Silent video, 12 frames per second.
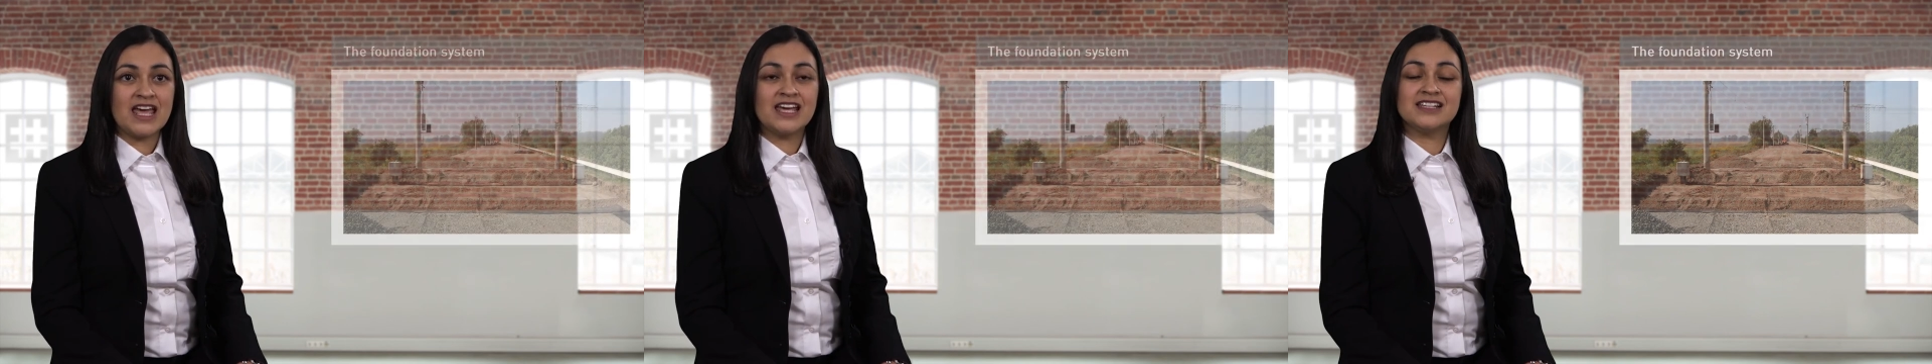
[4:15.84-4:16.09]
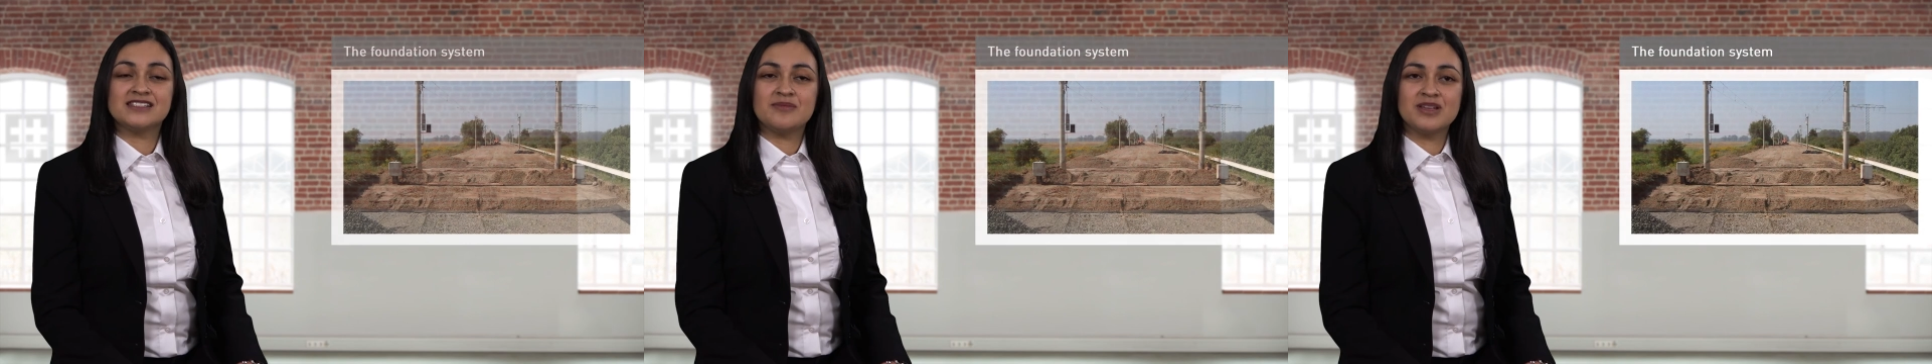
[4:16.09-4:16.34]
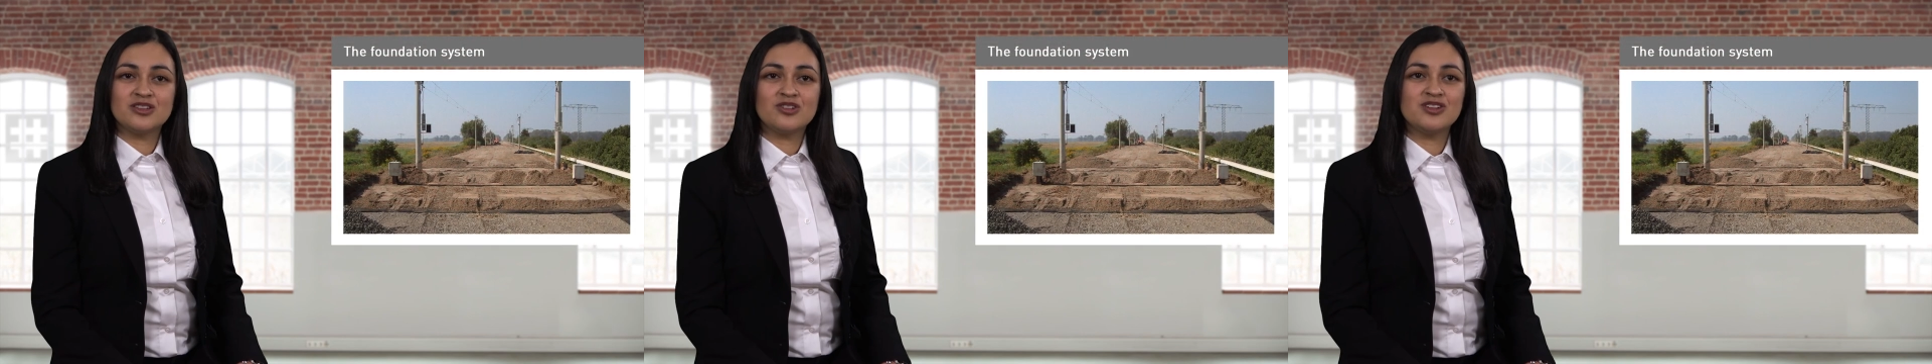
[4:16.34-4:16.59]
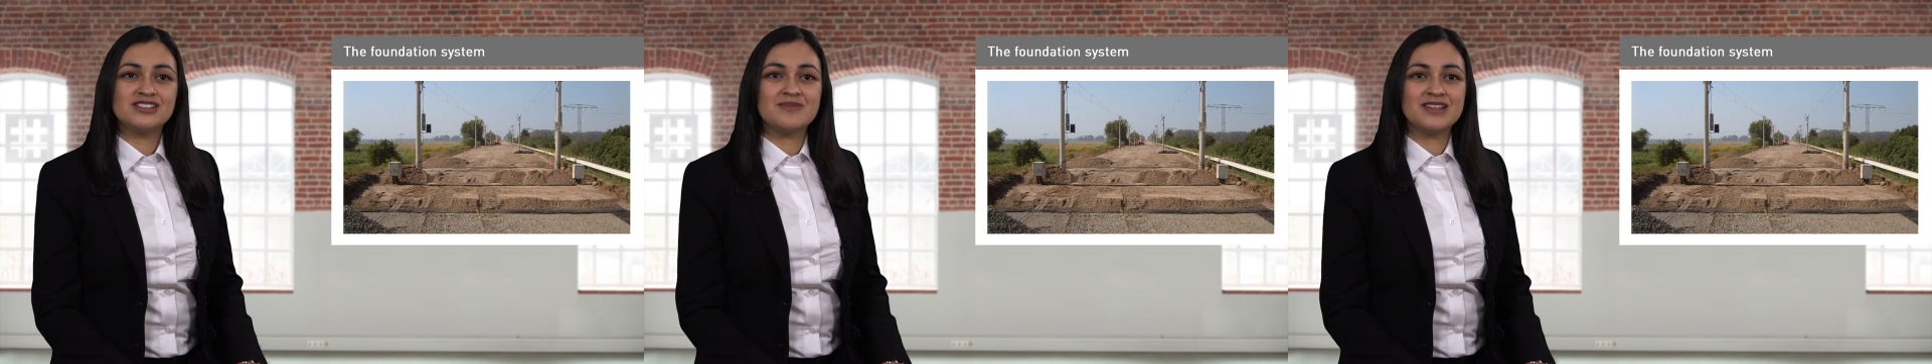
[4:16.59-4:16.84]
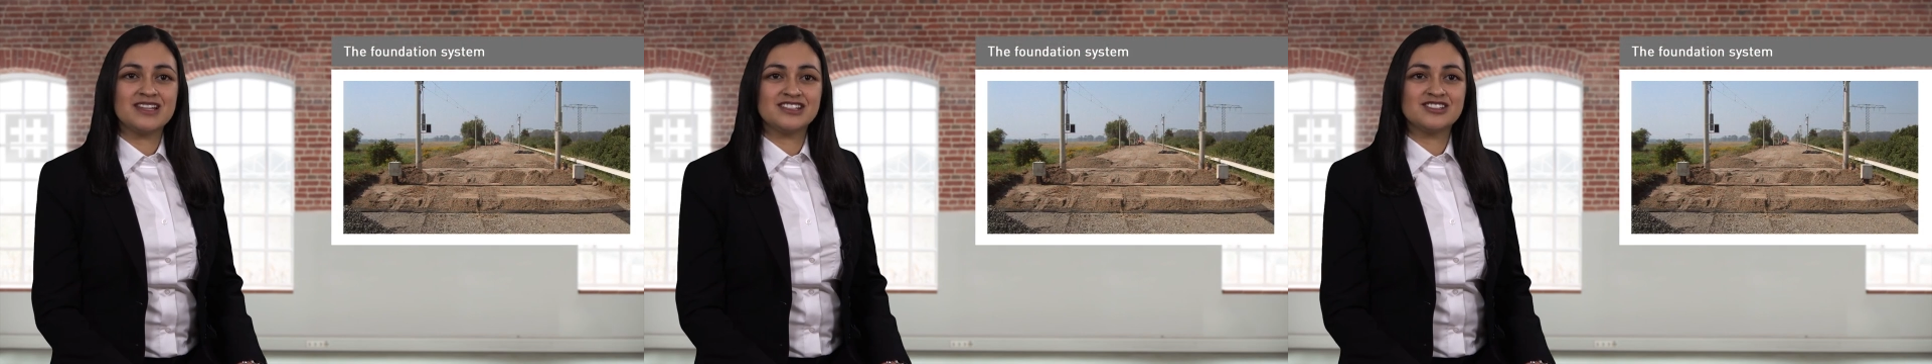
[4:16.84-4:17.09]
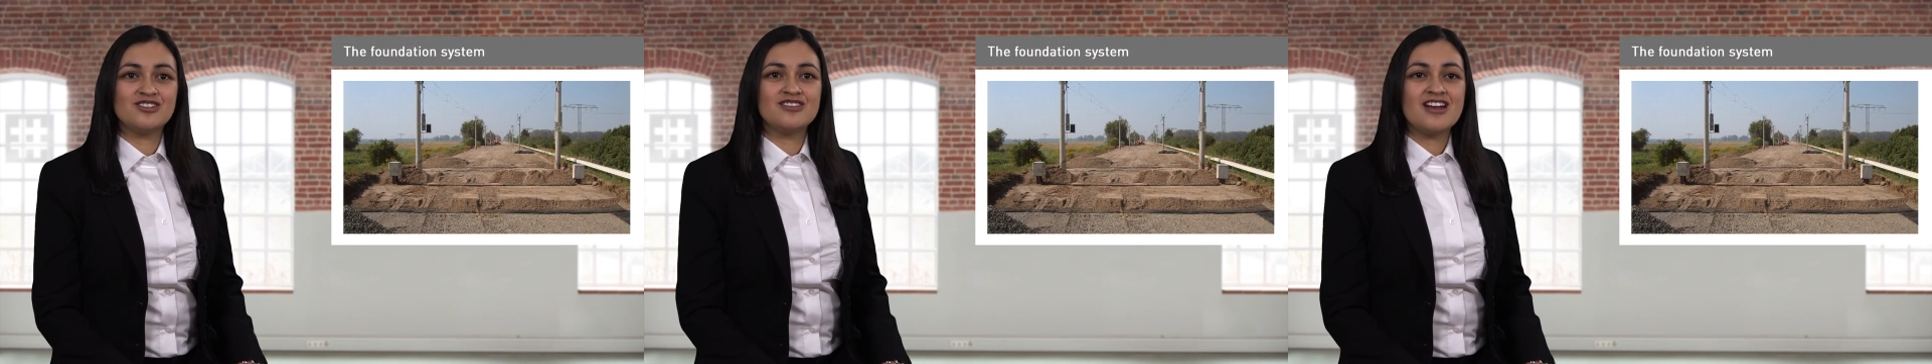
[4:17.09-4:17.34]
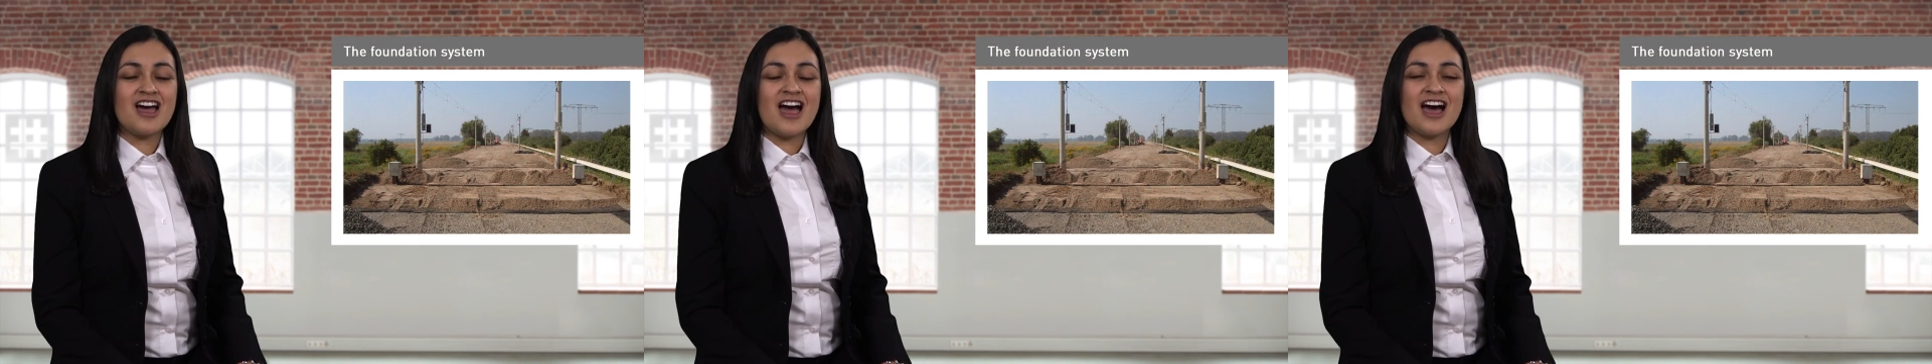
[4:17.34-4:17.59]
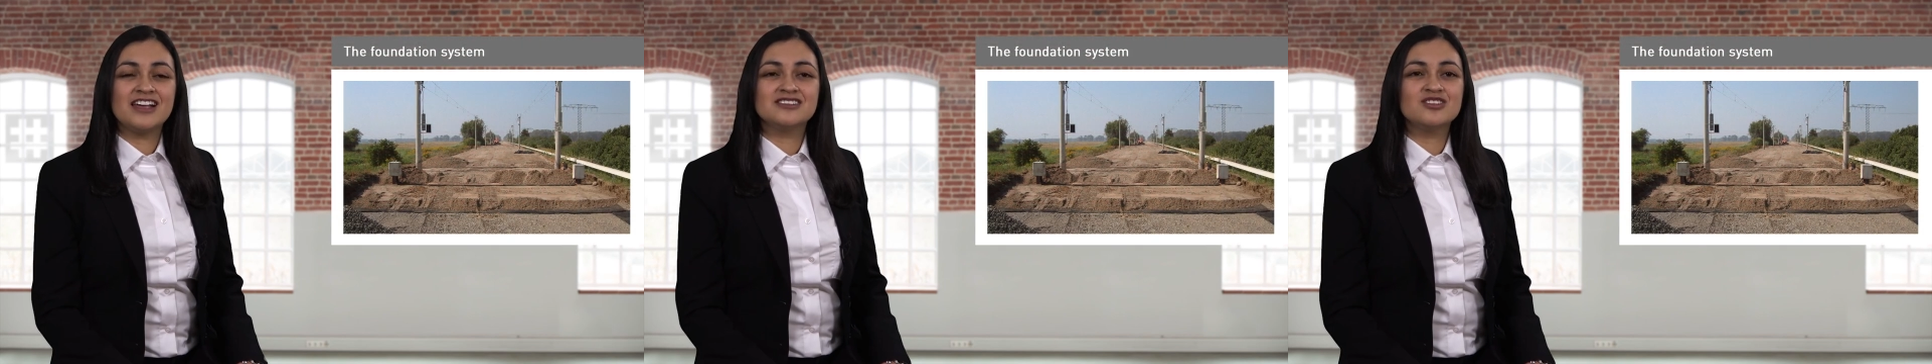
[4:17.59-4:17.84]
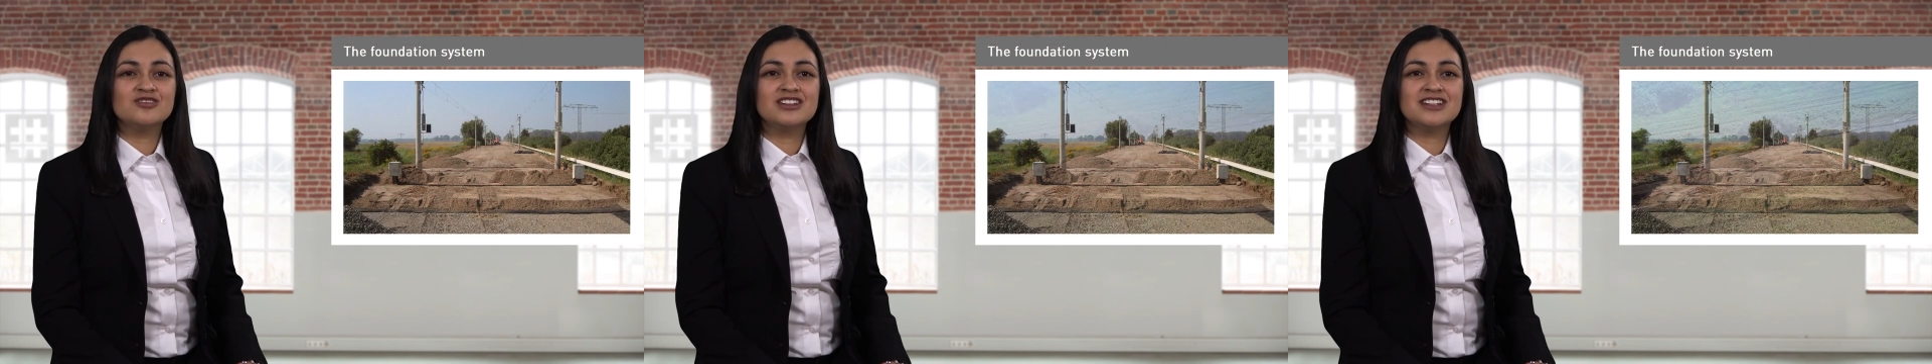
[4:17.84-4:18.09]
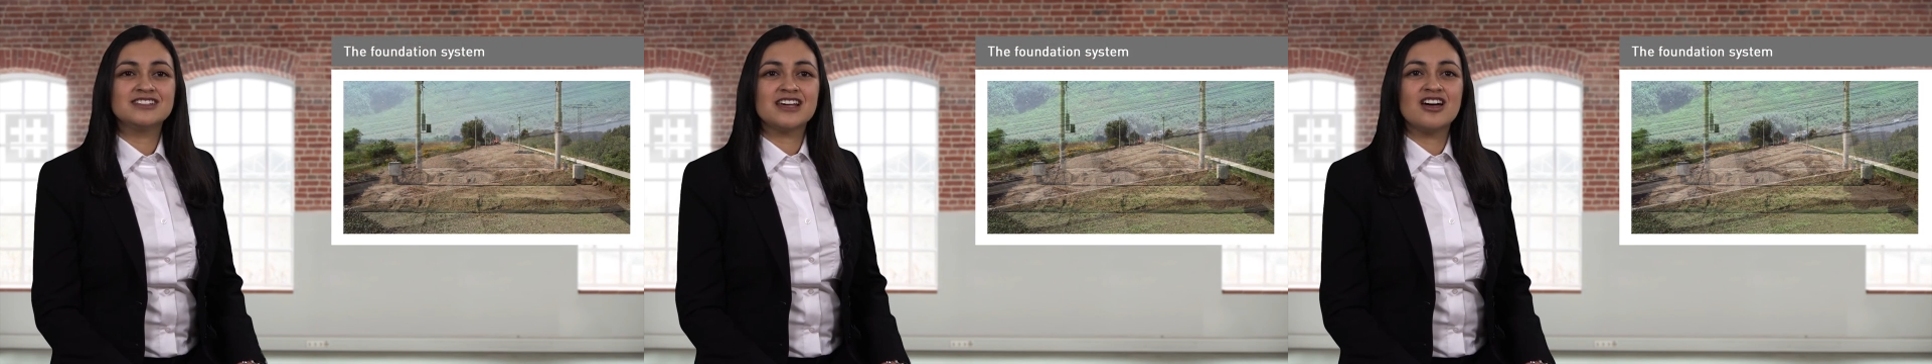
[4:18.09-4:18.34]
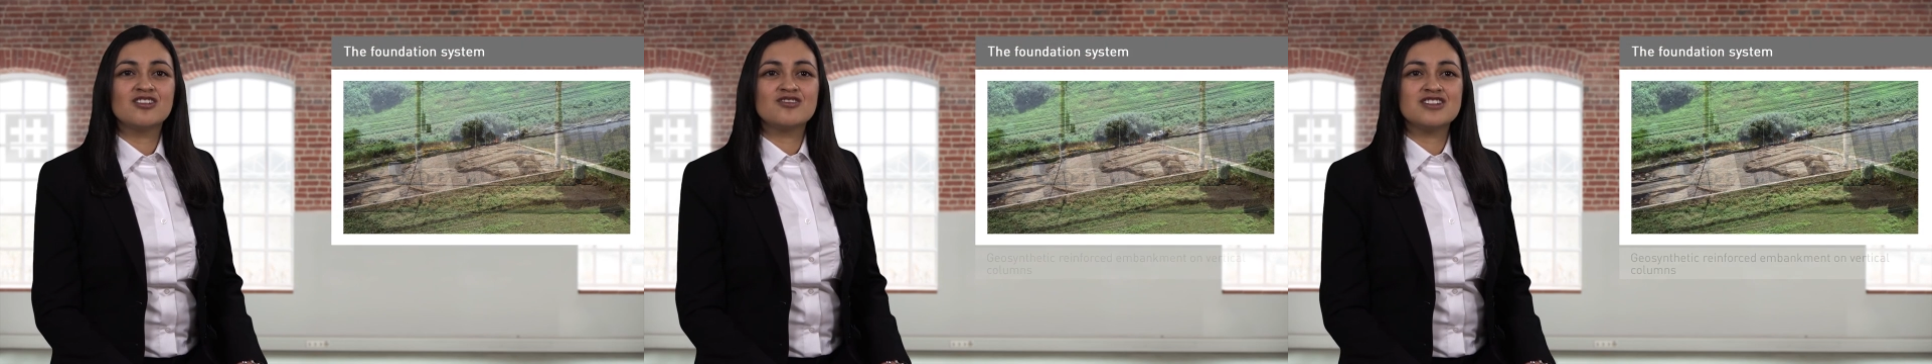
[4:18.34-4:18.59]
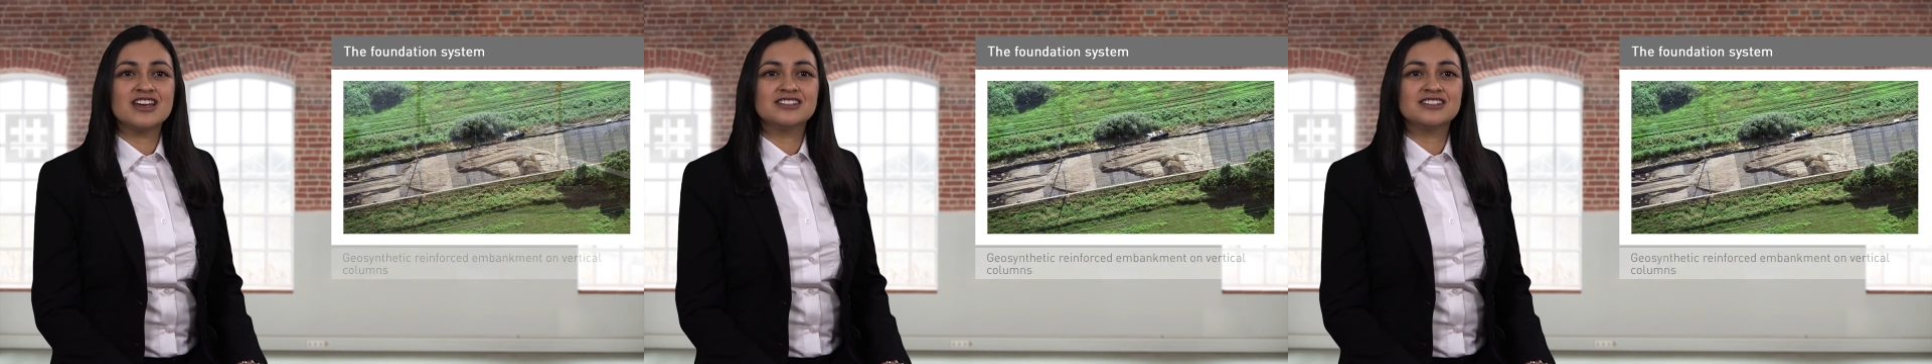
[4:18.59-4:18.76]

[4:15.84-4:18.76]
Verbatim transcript: This foundation method has been successfully